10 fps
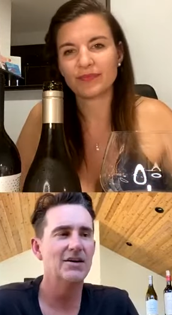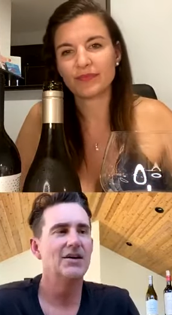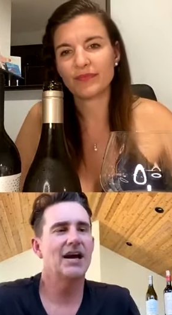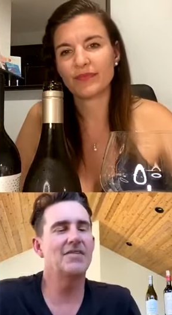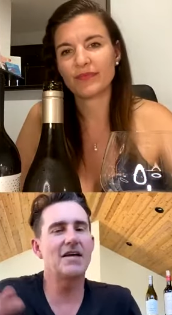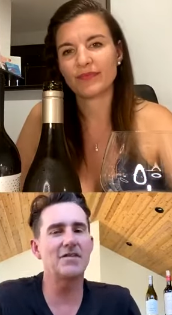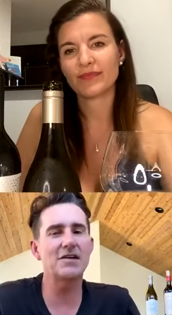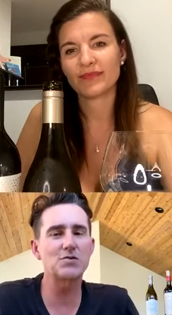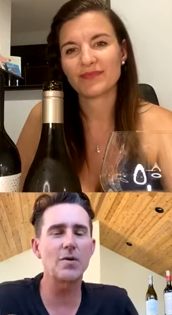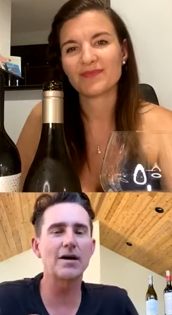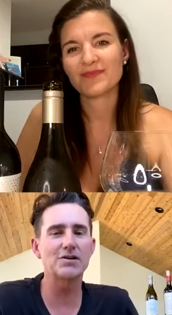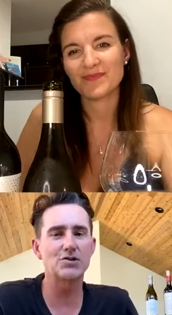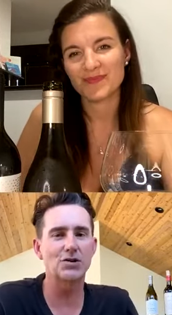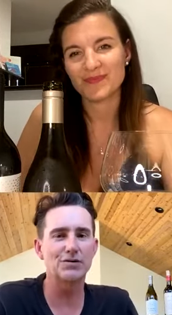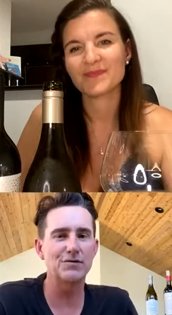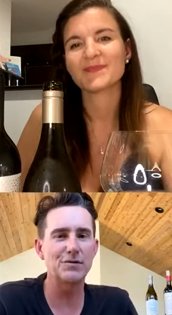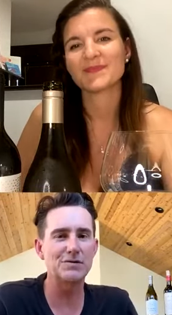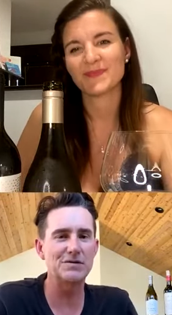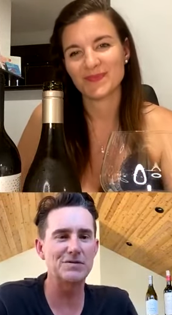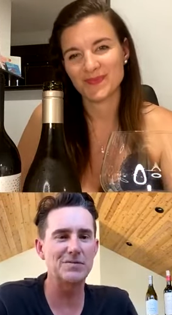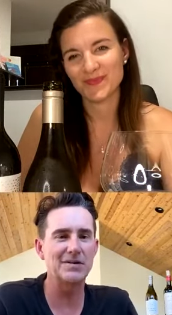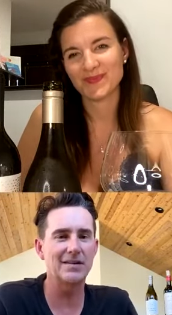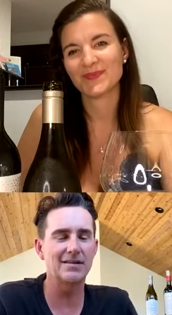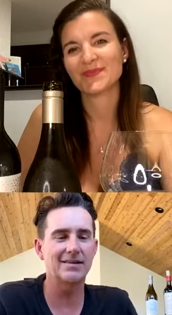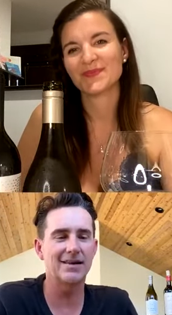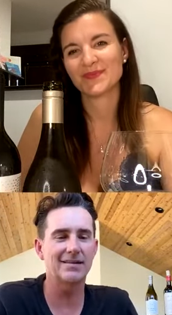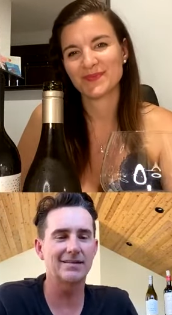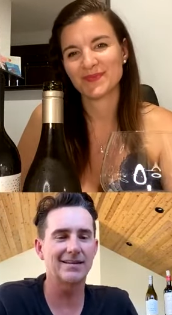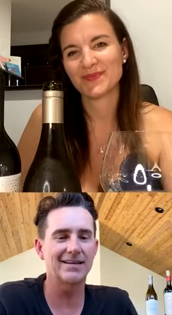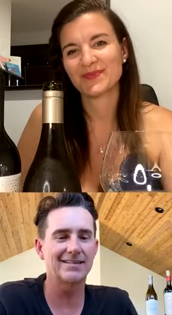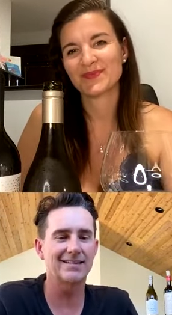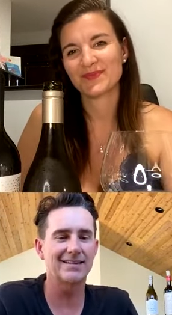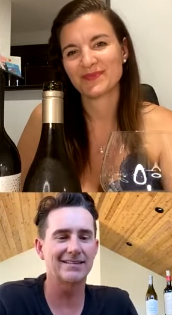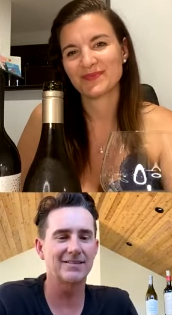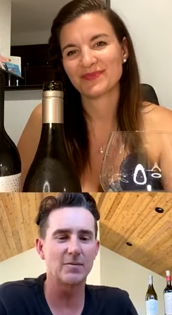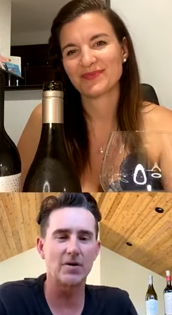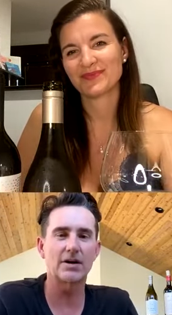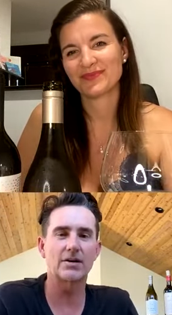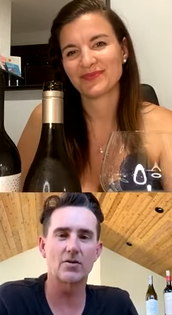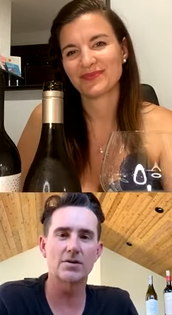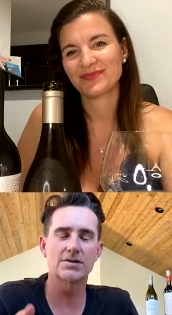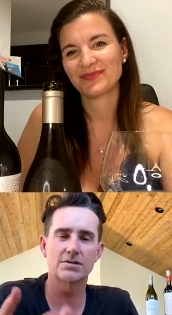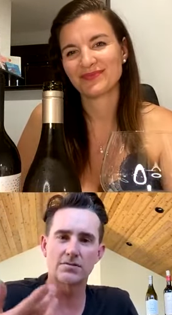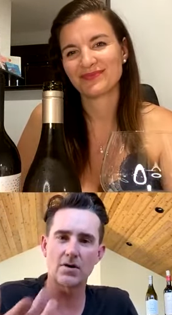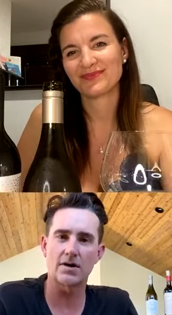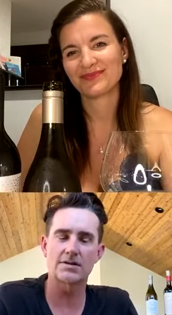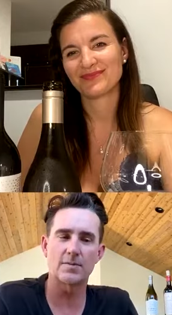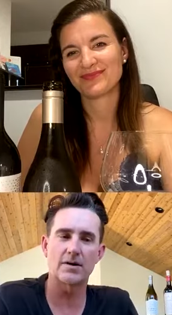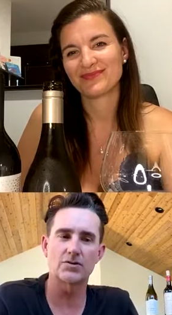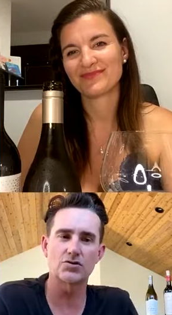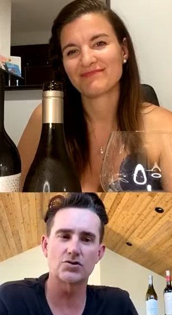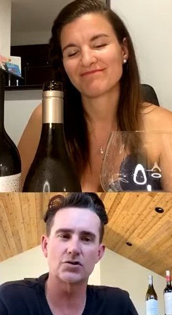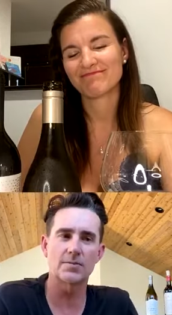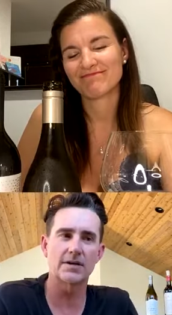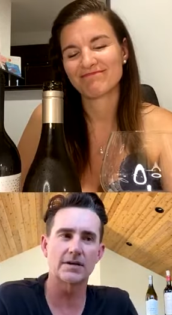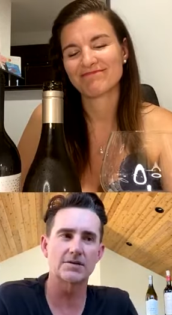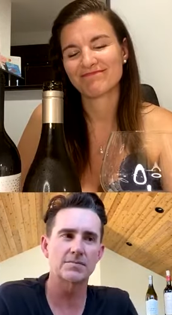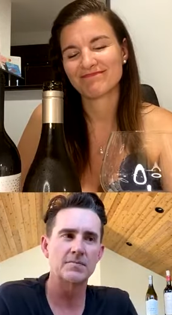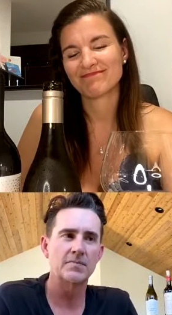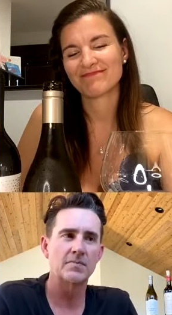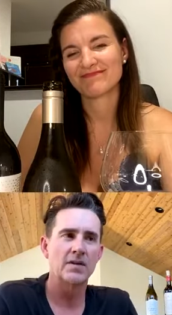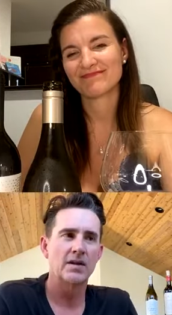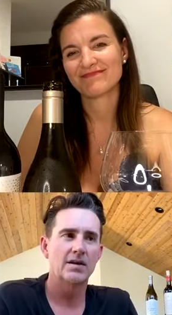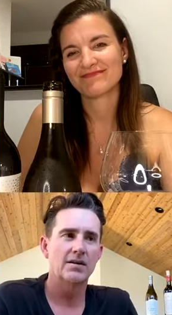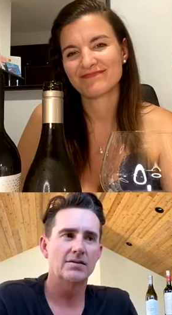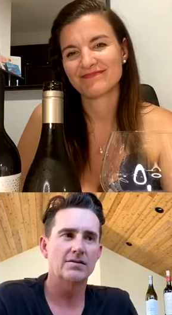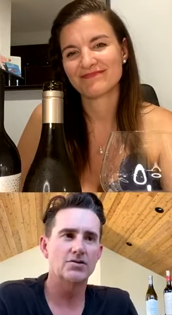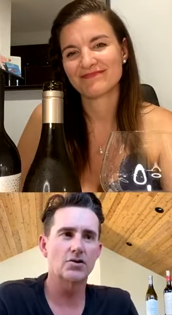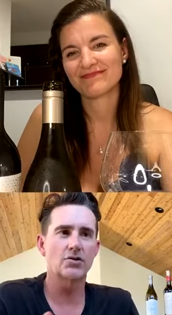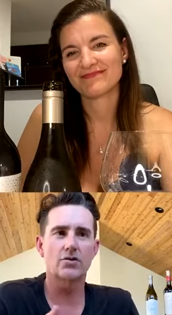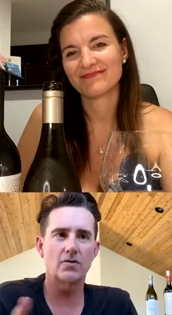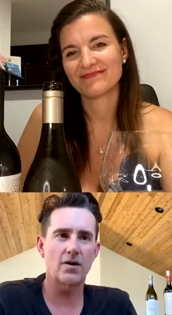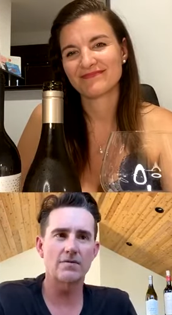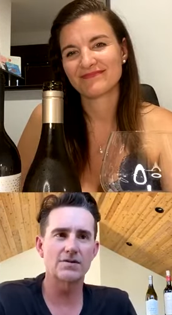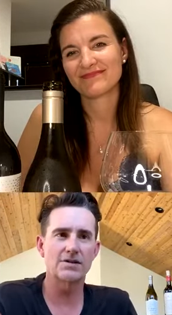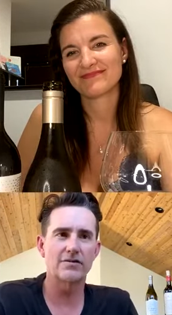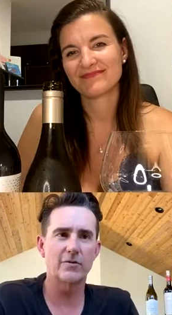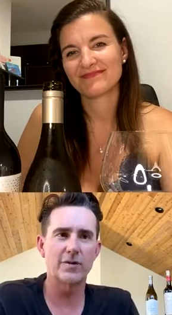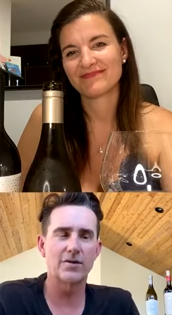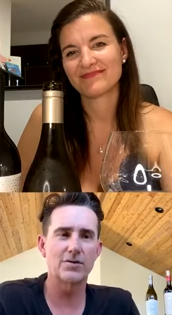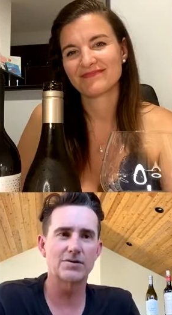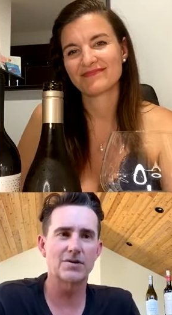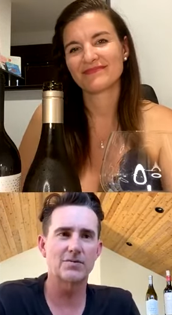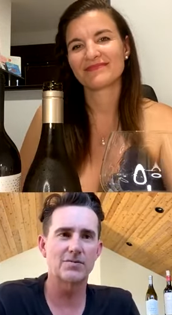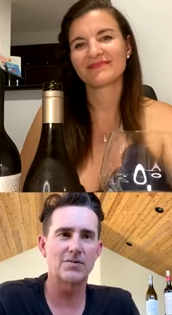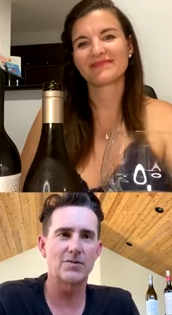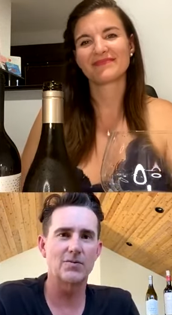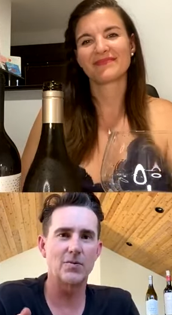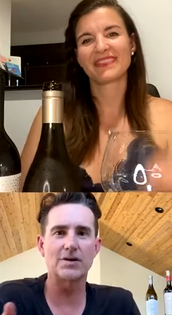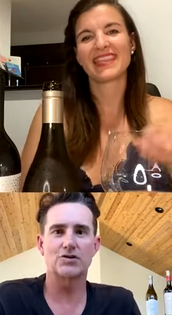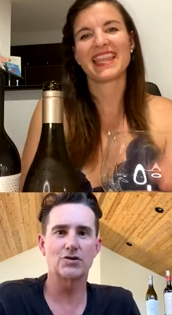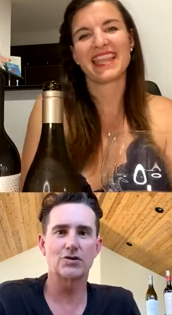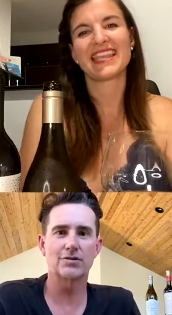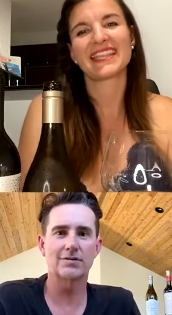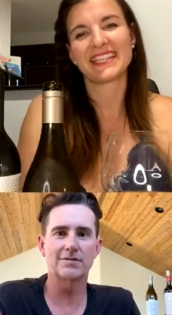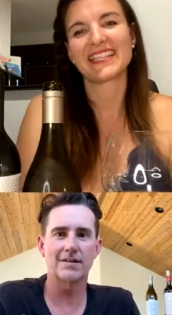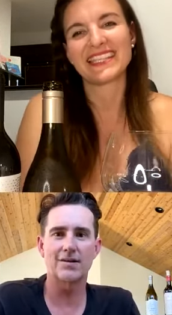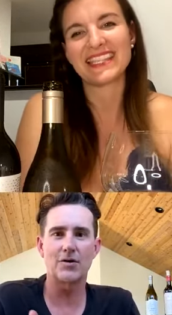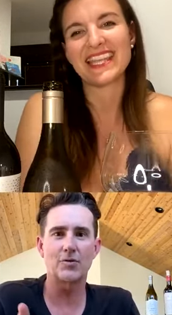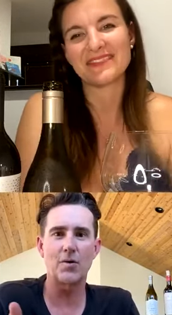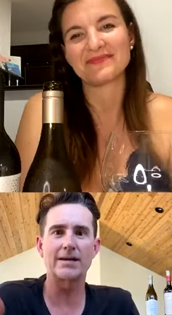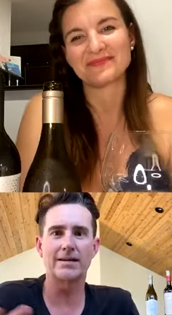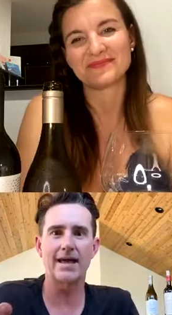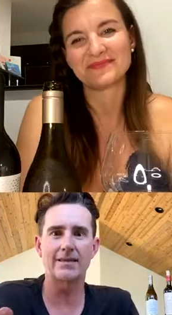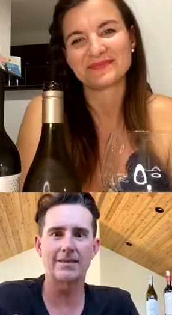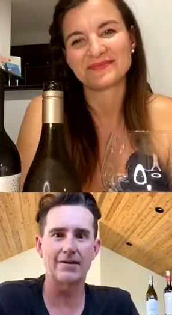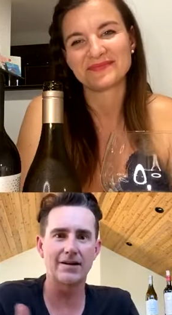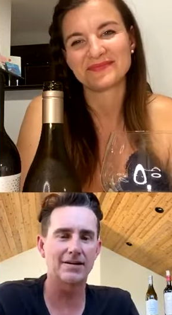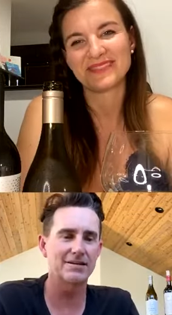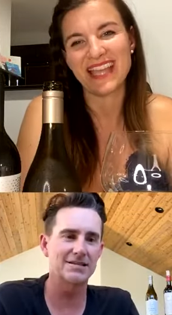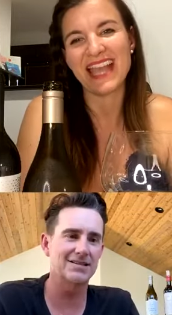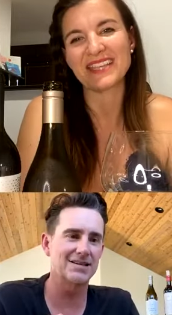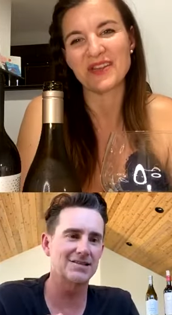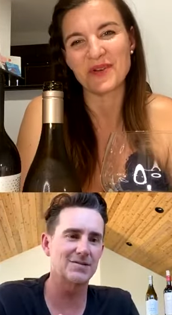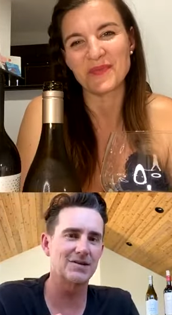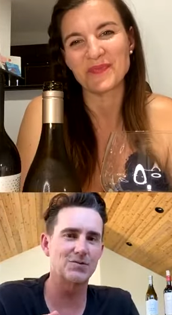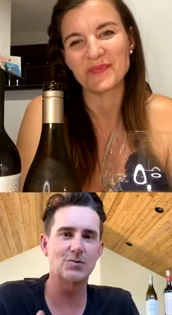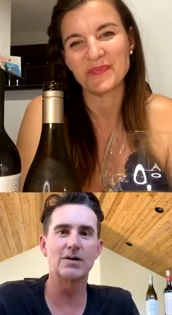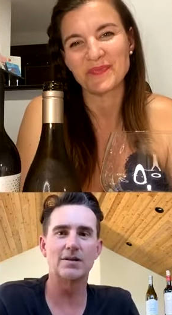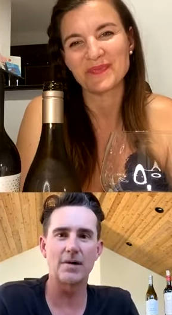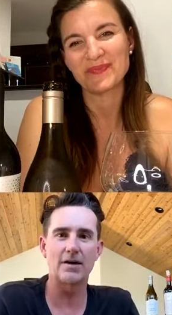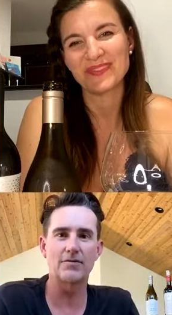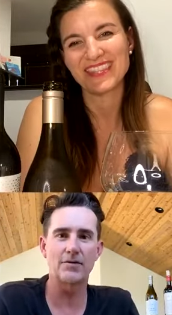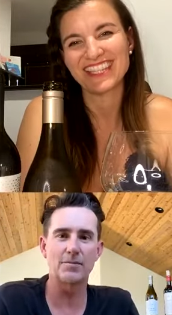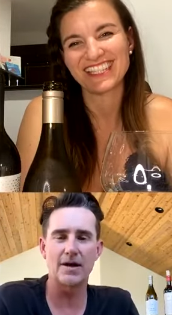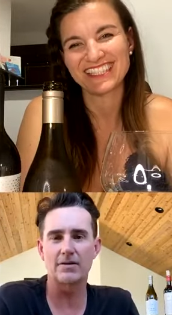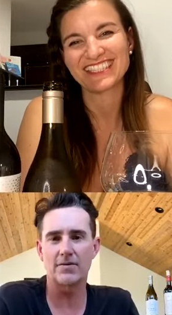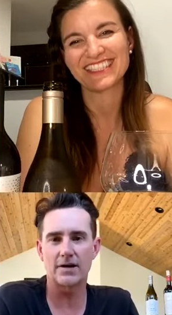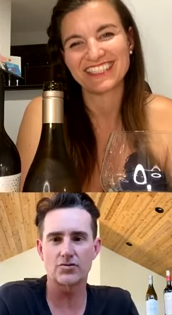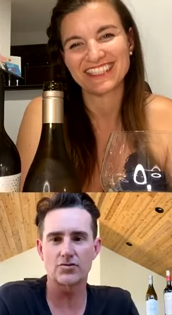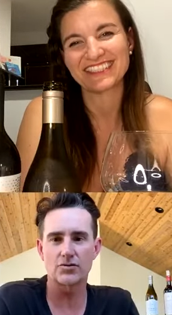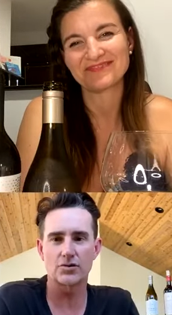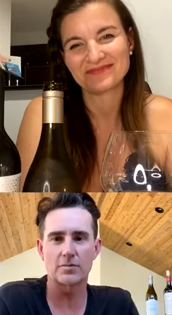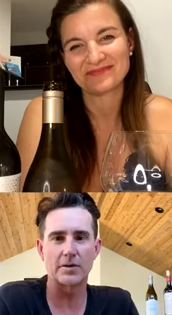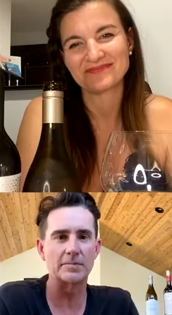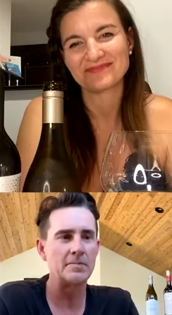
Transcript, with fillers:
Speaker 1: and that, that's why it's so confusing to me that that that uh, the market always talks about the sugar because sugar, obviously, everybody knows. Uh, you know, white sugar. It's they call it white death, right? It's it's, it's, it's really bad for you, manufactured sugar. But